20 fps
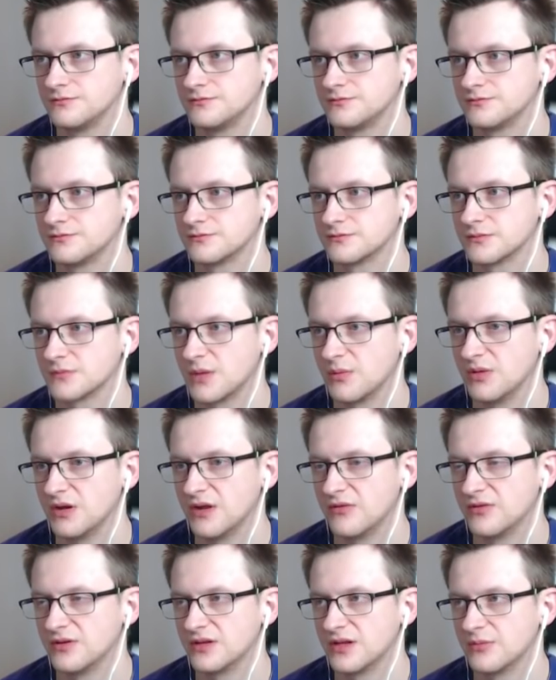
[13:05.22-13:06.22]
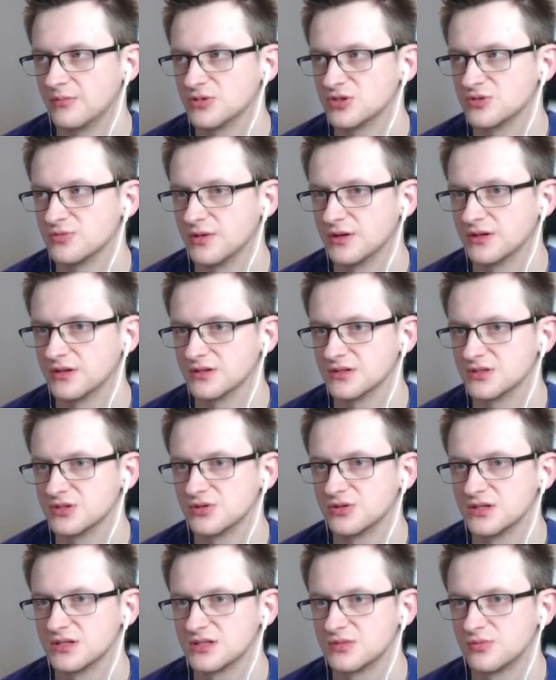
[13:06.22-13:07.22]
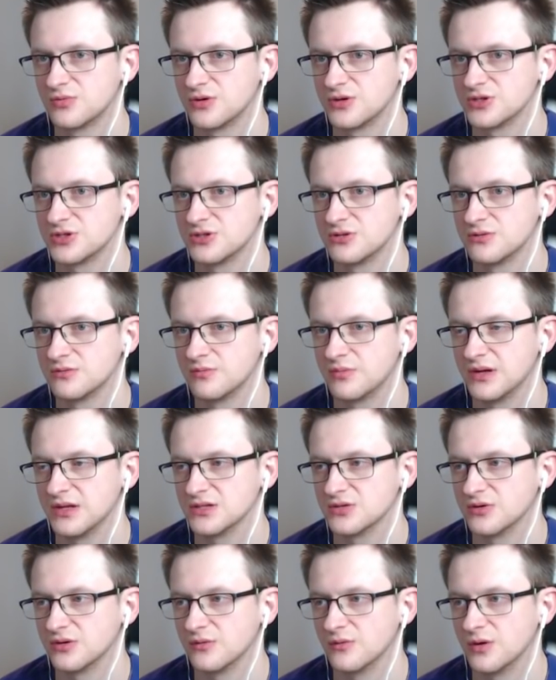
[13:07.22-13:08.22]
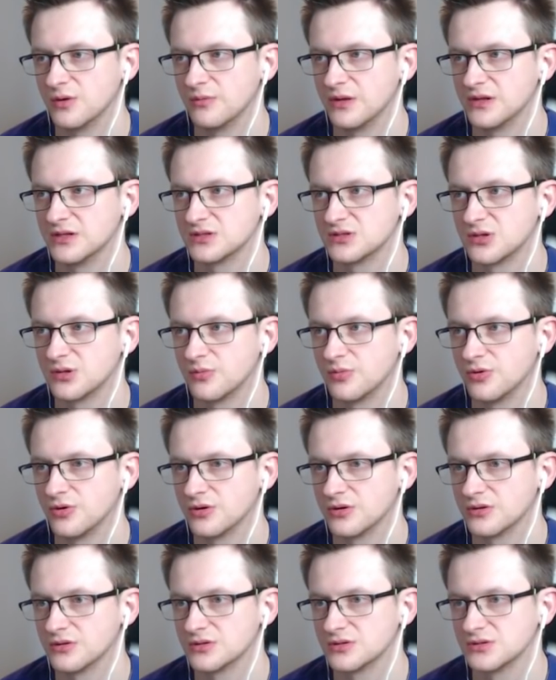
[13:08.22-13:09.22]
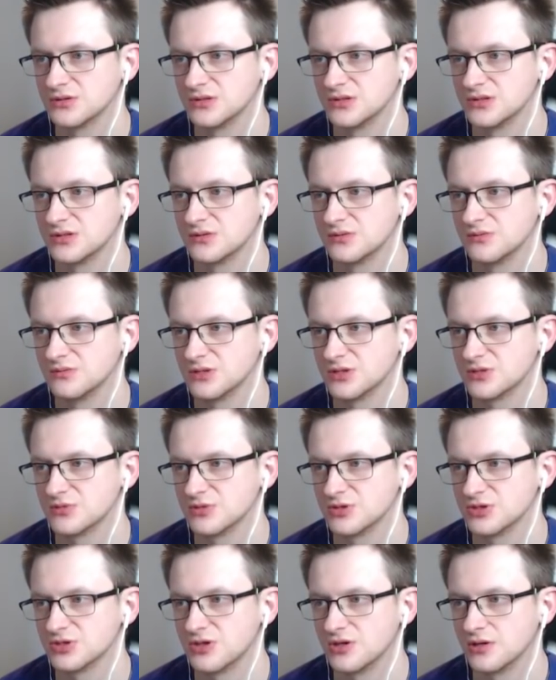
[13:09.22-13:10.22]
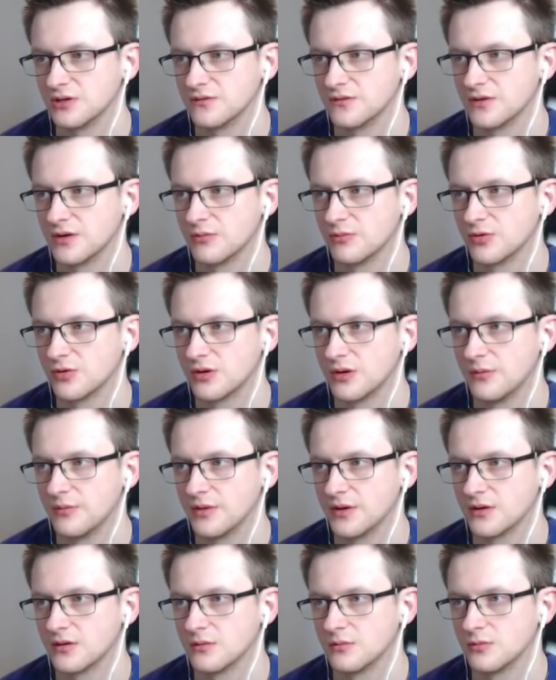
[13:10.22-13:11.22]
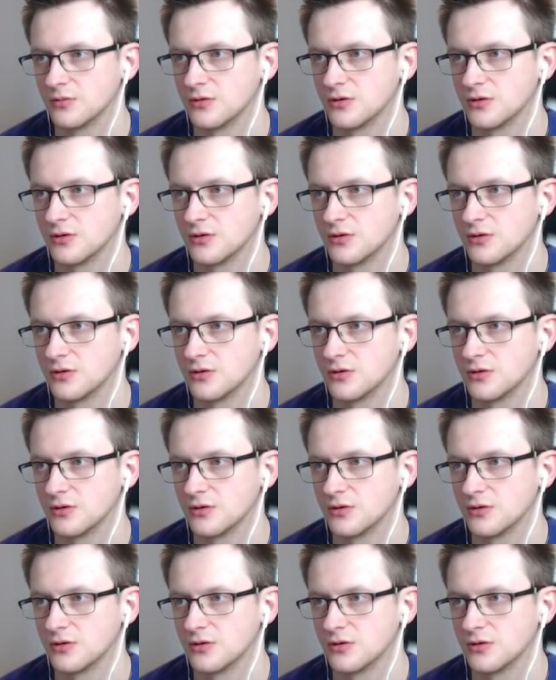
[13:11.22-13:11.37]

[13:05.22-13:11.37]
I mean, every damage matters. So this version plays only 1 Maelstrom portal, so it's much harder for him to come back on board.